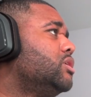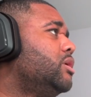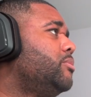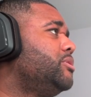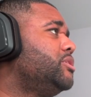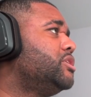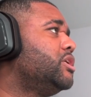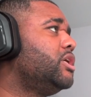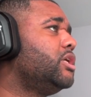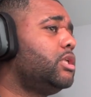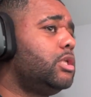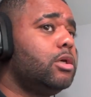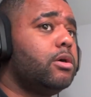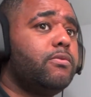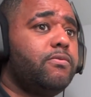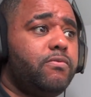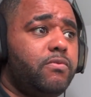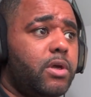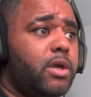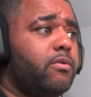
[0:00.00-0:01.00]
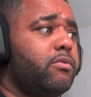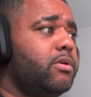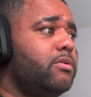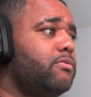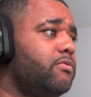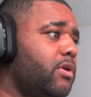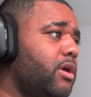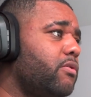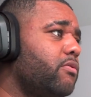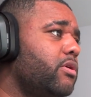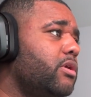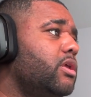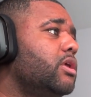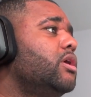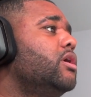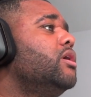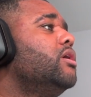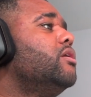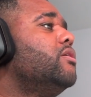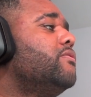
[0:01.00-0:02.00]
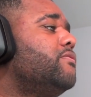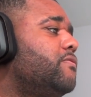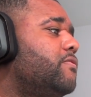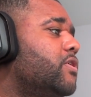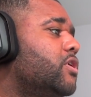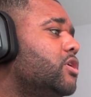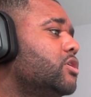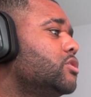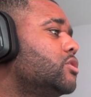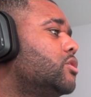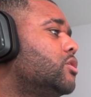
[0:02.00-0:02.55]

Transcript: let me tell you, they are very, very fast